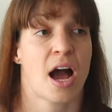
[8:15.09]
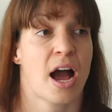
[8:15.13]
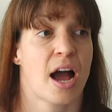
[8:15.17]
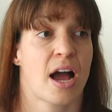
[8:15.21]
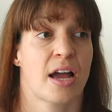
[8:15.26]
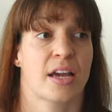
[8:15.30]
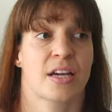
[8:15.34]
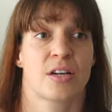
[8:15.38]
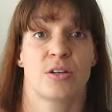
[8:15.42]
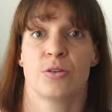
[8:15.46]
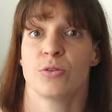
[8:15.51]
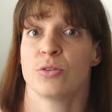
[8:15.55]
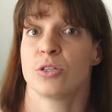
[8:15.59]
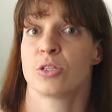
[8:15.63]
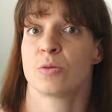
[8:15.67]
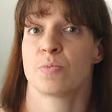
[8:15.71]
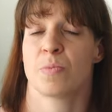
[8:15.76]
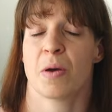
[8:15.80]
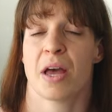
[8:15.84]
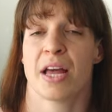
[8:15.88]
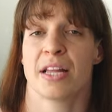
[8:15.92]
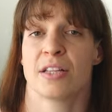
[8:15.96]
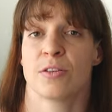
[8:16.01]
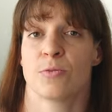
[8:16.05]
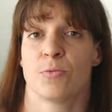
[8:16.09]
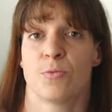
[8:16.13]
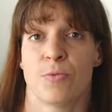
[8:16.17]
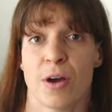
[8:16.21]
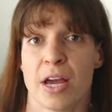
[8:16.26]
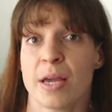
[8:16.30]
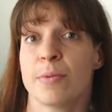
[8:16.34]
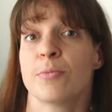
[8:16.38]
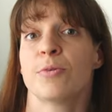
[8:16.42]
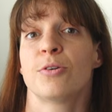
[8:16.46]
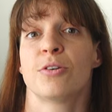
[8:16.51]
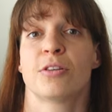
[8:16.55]
I could spend
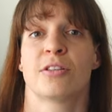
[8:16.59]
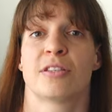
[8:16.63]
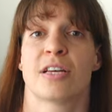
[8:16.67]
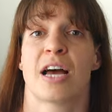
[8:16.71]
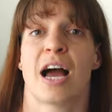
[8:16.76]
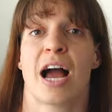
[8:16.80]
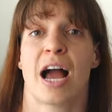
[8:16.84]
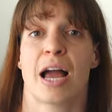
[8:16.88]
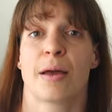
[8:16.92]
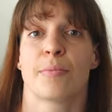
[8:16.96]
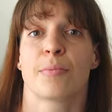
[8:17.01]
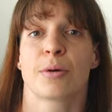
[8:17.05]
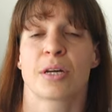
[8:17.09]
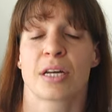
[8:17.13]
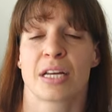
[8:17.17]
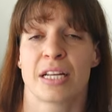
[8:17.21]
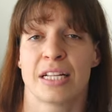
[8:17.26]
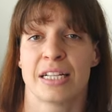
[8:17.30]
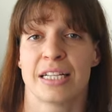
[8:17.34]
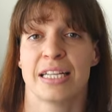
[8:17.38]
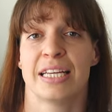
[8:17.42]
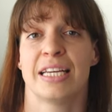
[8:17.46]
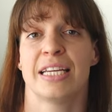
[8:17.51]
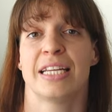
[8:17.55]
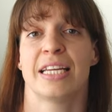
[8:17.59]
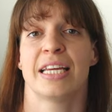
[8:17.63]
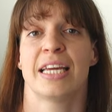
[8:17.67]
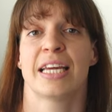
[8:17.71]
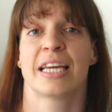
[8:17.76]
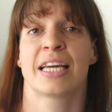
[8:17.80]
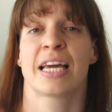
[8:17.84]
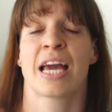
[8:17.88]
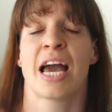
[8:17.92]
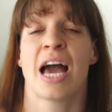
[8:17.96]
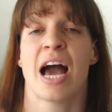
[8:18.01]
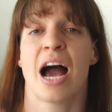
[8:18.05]
way more time
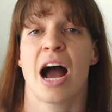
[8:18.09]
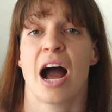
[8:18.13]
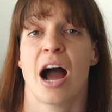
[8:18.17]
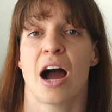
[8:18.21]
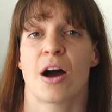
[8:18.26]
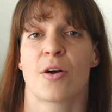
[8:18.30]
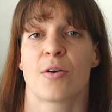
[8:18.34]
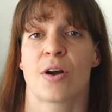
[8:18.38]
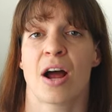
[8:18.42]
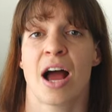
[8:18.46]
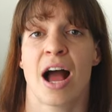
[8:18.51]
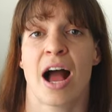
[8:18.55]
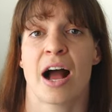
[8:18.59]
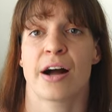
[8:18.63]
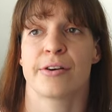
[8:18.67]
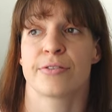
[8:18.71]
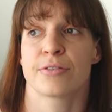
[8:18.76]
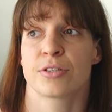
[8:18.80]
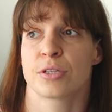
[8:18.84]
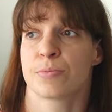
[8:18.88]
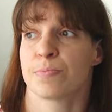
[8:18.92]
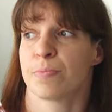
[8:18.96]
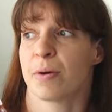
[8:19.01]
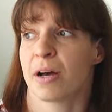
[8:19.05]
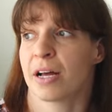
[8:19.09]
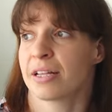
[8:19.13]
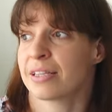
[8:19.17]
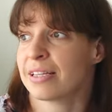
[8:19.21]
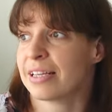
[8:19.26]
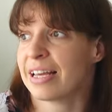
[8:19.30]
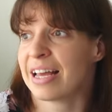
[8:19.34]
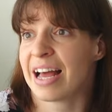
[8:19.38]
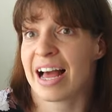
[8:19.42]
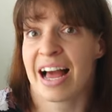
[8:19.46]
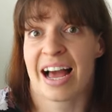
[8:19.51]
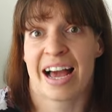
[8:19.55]
cleaning our house,
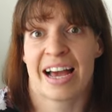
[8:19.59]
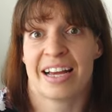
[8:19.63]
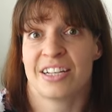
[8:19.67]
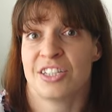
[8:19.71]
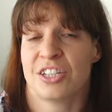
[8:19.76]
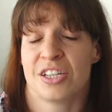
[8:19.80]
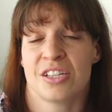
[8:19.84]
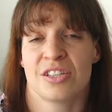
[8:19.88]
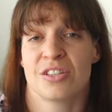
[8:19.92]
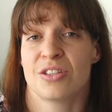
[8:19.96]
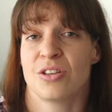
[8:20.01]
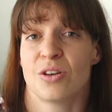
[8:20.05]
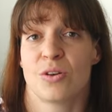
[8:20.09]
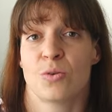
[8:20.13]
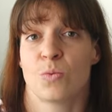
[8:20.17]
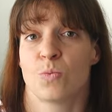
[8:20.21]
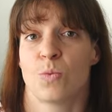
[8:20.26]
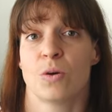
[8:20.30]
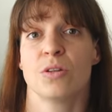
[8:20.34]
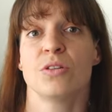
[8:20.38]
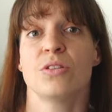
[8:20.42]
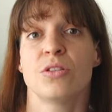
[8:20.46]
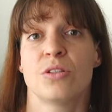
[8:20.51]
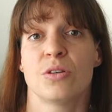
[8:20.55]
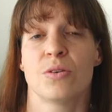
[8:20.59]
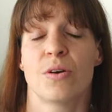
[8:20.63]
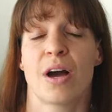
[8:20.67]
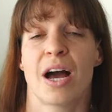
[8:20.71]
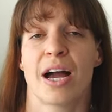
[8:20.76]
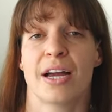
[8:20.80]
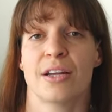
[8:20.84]
but I just don't want to.